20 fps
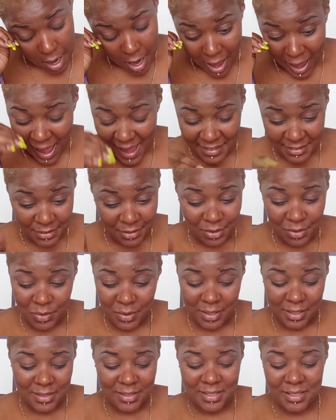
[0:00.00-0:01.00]
I knew
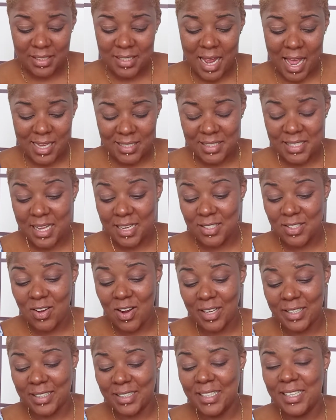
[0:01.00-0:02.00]
it. See, that's that
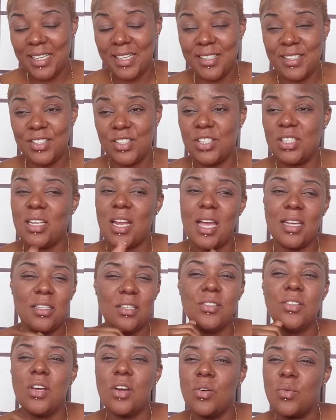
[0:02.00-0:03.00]
darker energy. Like,
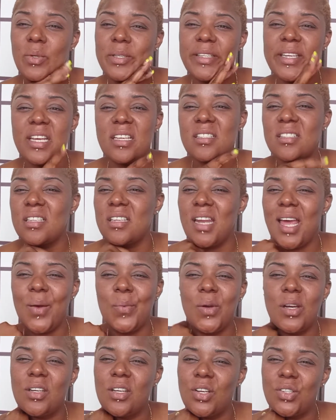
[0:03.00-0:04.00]
you know what? They said I
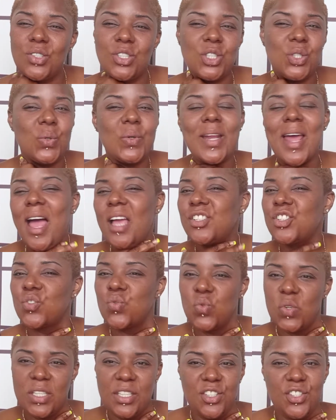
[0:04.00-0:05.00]
wasn't gonna do it. I should
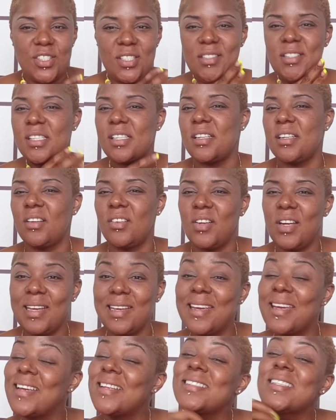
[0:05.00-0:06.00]
really just stun on
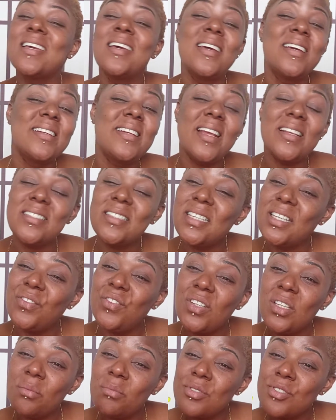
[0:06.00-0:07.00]
their ass. That's
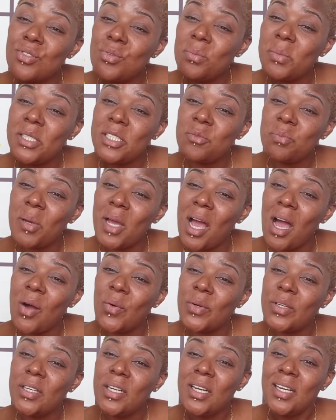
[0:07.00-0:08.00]
giving them too much
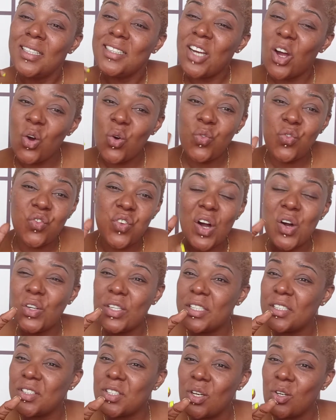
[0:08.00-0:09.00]
power. Don't
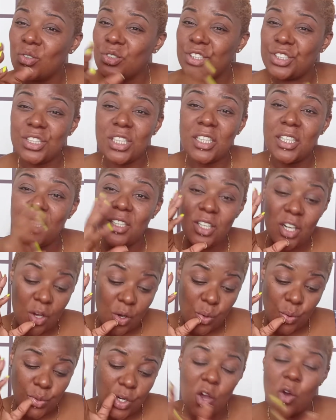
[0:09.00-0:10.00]
focus on stunting
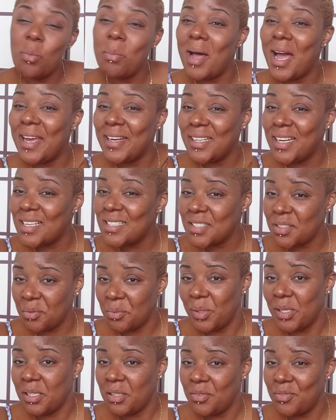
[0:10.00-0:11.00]
on nobody that's
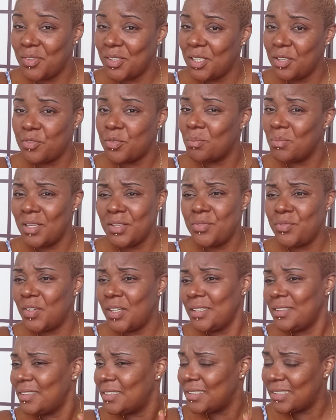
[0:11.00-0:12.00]
irrelevant. If a
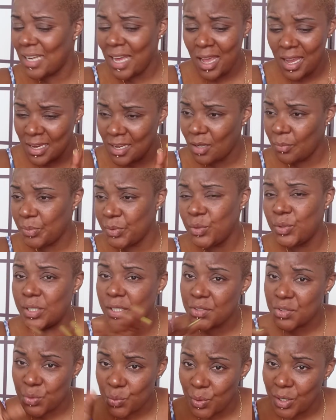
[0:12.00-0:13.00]
motherfucker did not help you
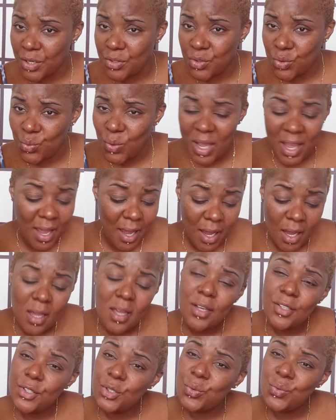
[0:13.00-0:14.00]
get to where you at,
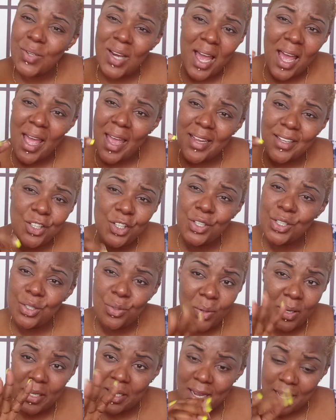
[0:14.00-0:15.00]
do not you,
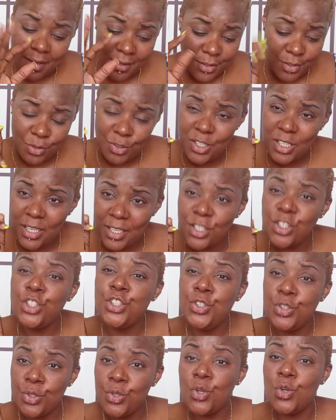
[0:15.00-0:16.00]
you ain't gotta do nothing.
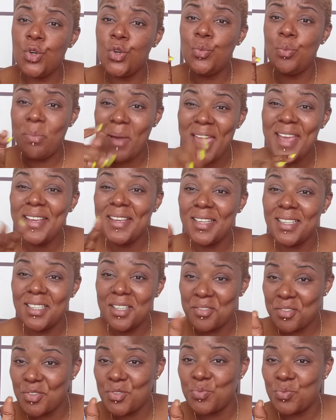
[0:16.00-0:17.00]
You making
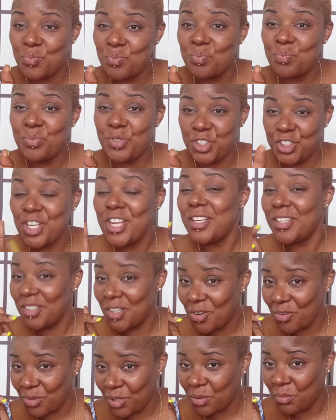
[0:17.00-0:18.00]
it is shitting
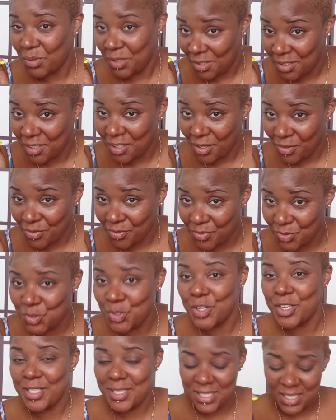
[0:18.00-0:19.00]
on them enough.
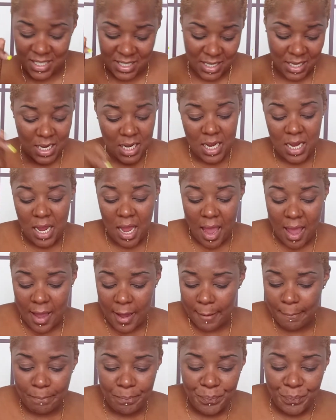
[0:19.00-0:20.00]
Trust it.
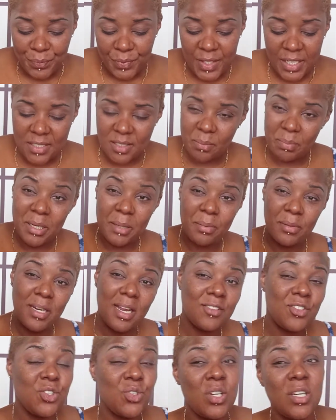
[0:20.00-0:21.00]
And these are people
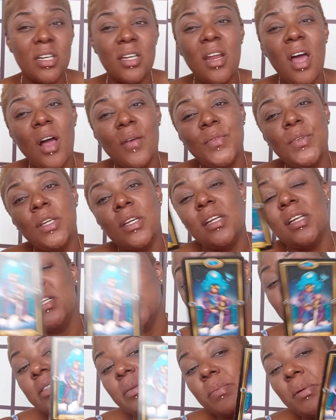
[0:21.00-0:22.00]
that you cut off. And
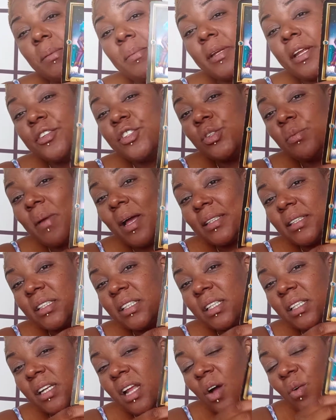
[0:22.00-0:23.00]
these are people that you about to
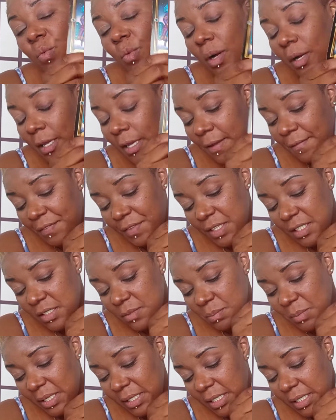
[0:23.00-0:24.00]
cut off. If this
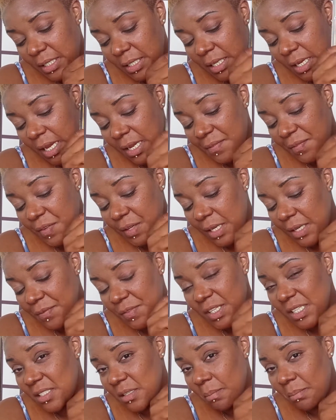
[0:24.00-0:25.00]
money, if,
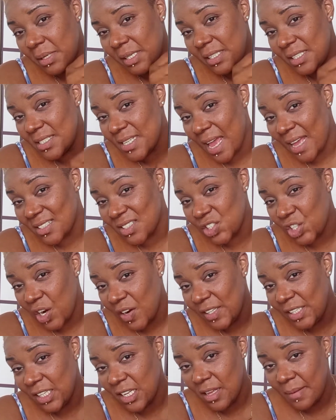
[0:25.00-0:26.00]
if this abundance hasn't
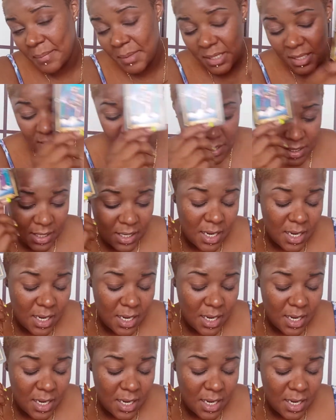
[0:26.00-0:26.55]
already come in,